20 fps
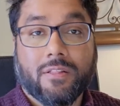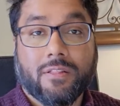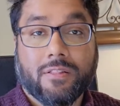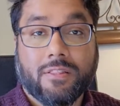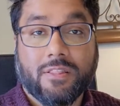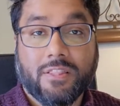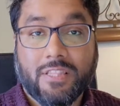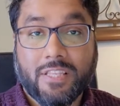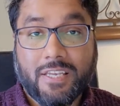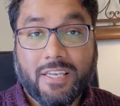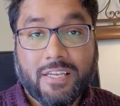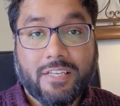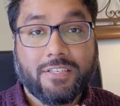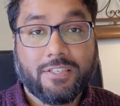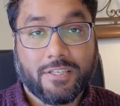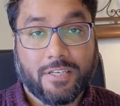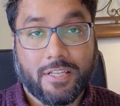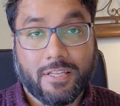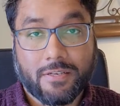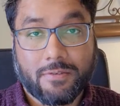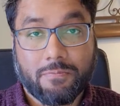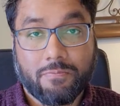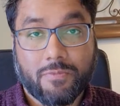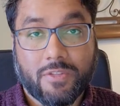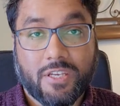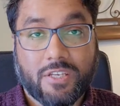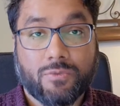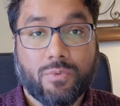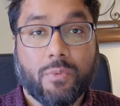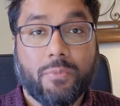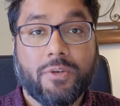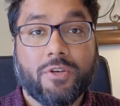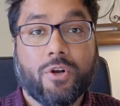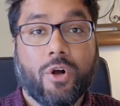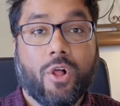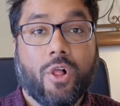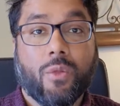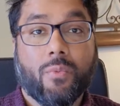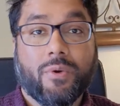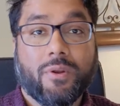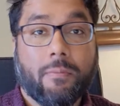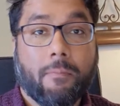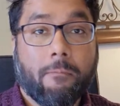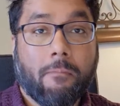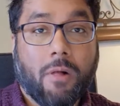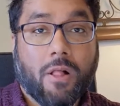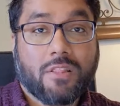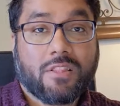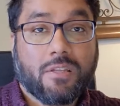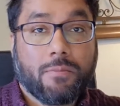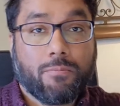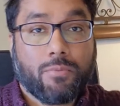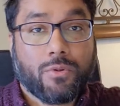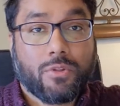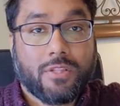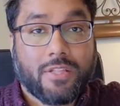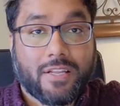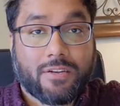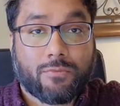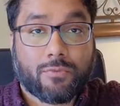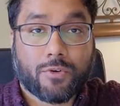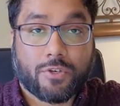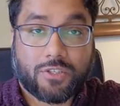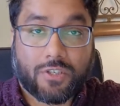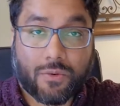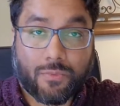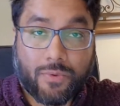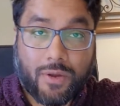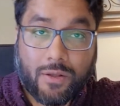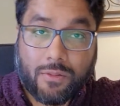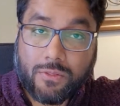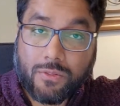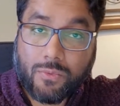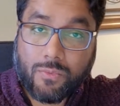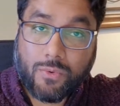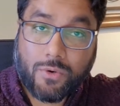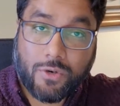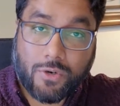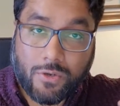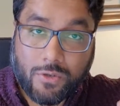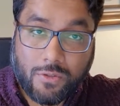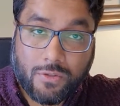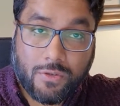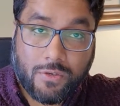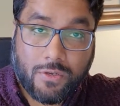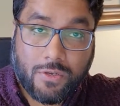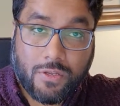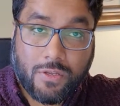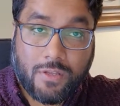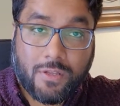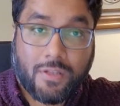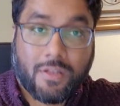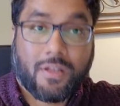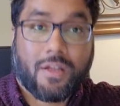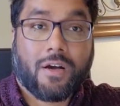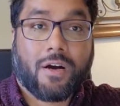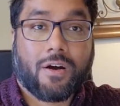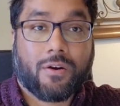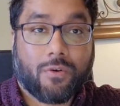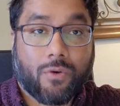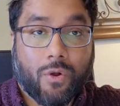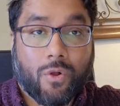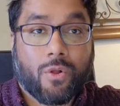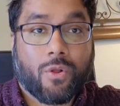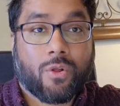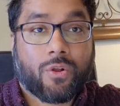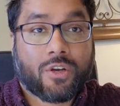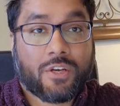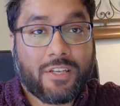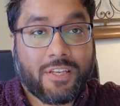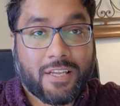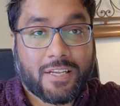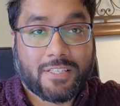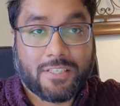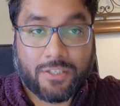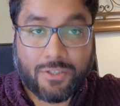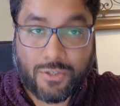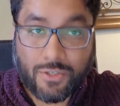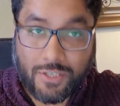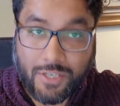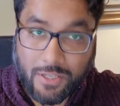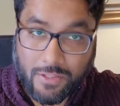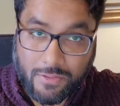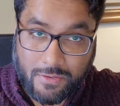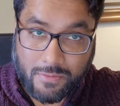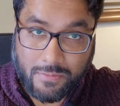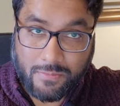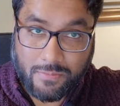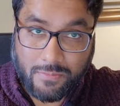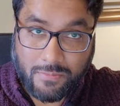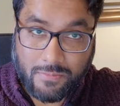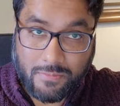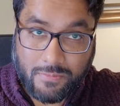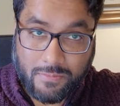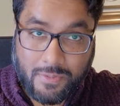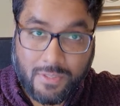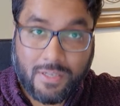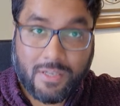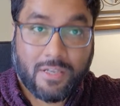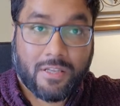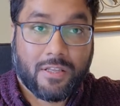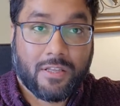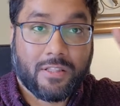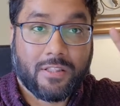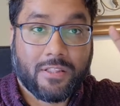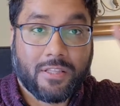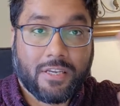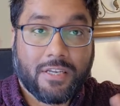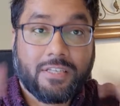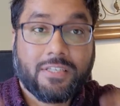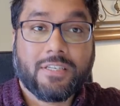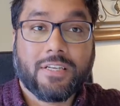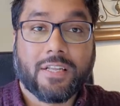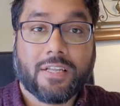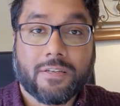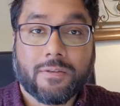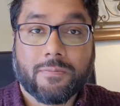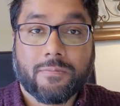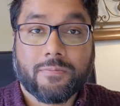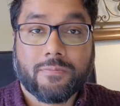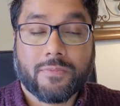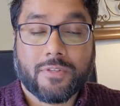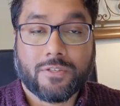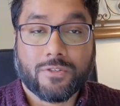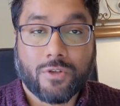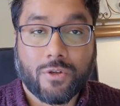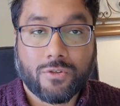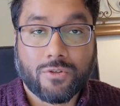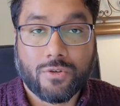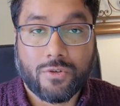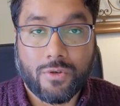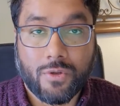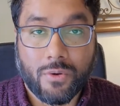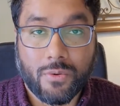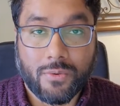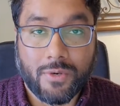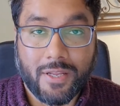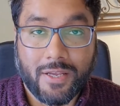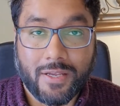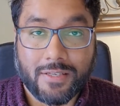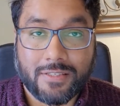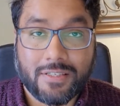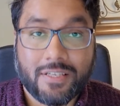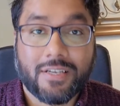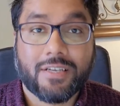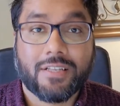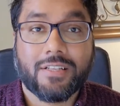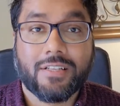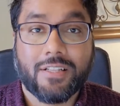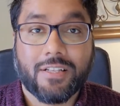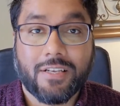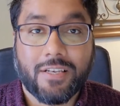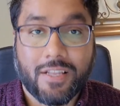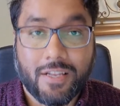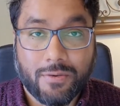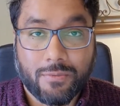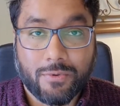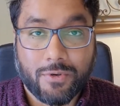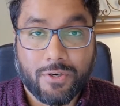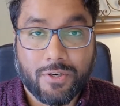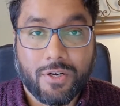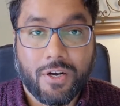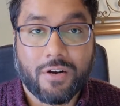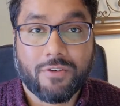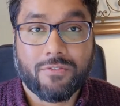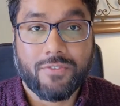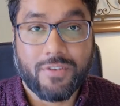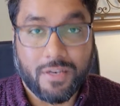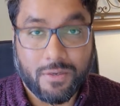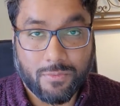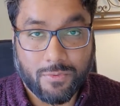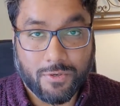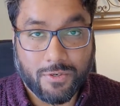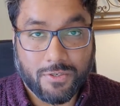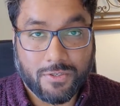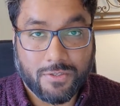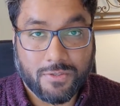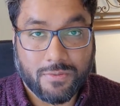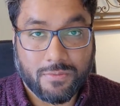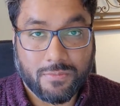The internet is what we call when multiple networks around the world are all connected together. The internet is also known as the network of networks.